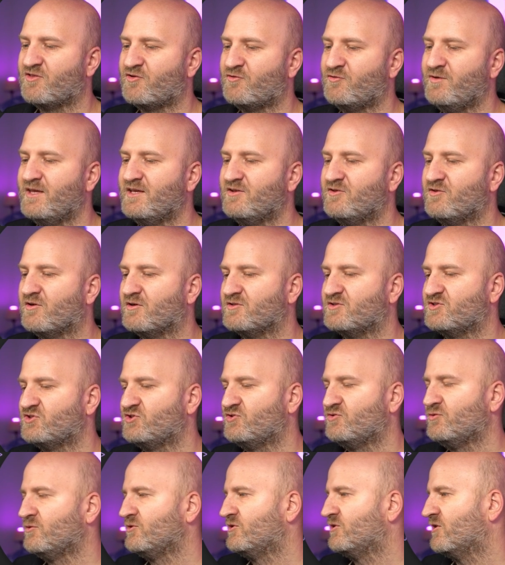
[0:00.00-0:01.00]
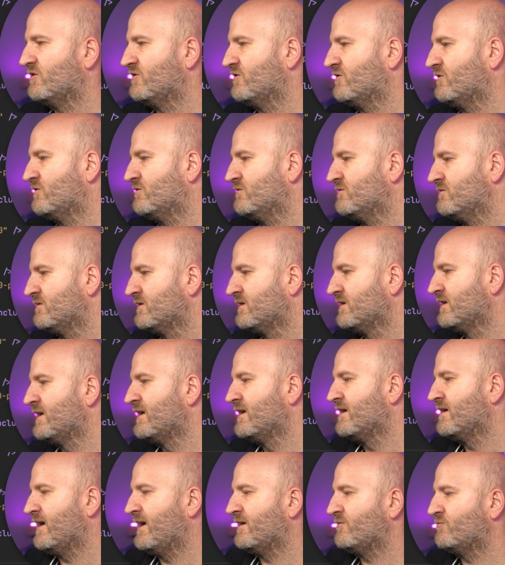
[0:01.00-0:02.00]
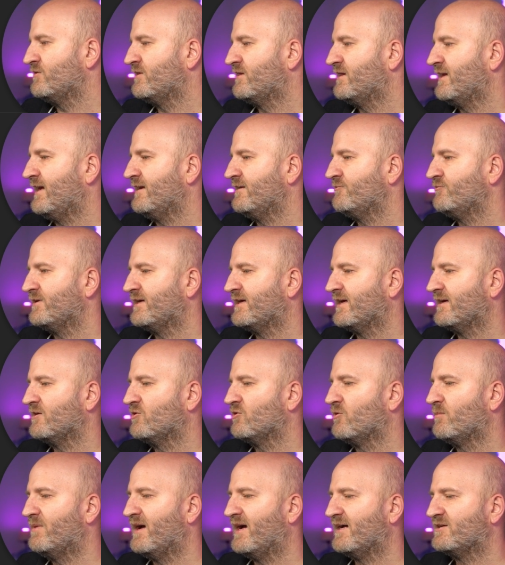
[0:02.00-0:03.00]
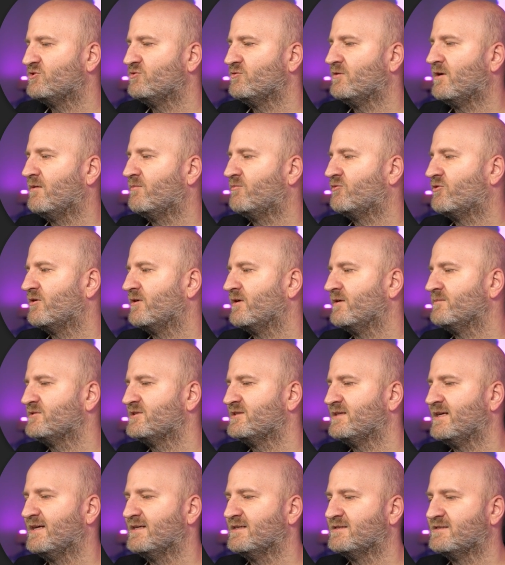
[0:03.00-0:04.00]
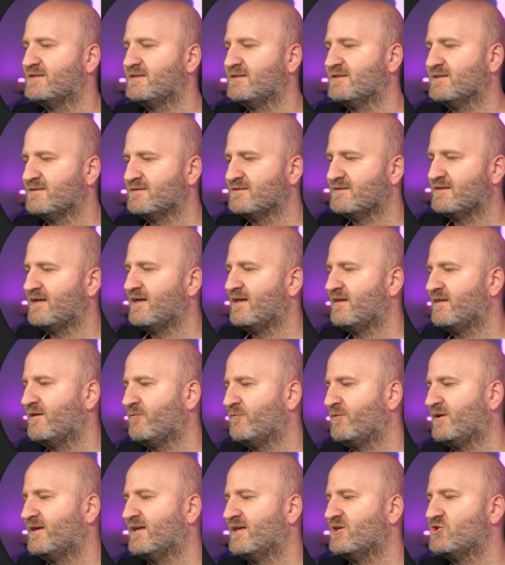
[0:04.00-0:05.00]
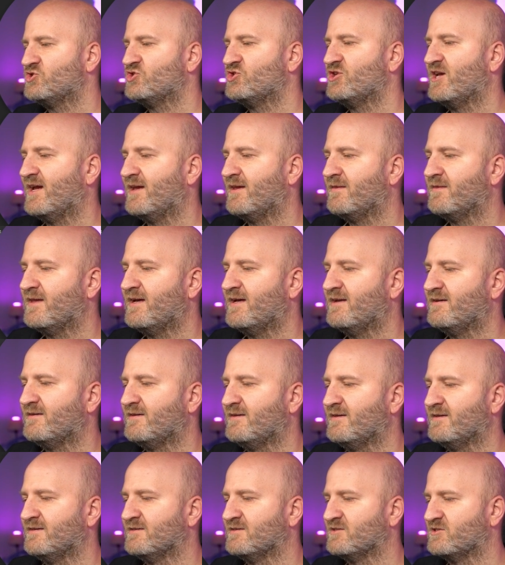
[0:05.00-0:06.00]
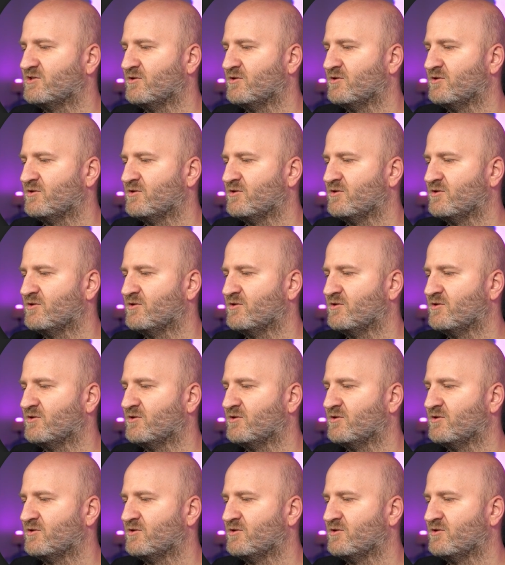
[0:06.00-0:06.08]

3.2.0. And with that, we can go back to our program CS here, and then we can chain that in.